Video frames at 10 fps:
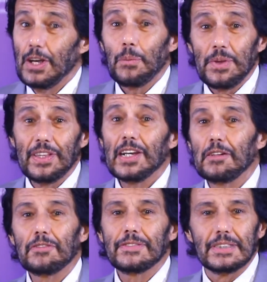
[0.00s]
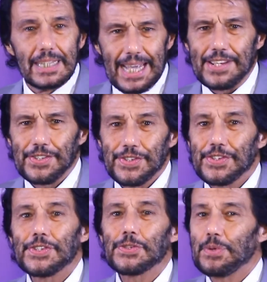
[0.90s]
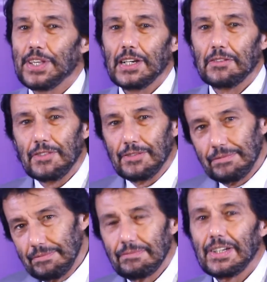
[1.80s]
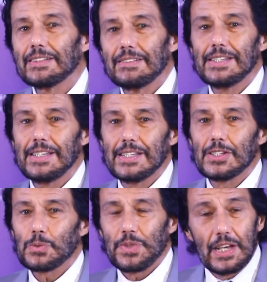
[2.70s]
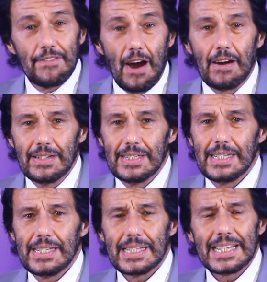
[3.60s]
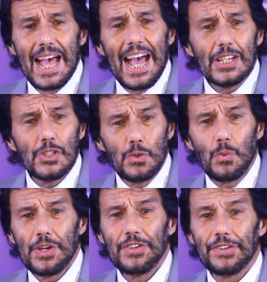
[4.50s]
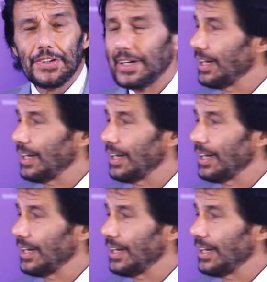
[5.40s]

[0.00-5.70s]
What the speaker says: We think of cancers, we think of lung diseases, we think of heart diseases, and you wonder,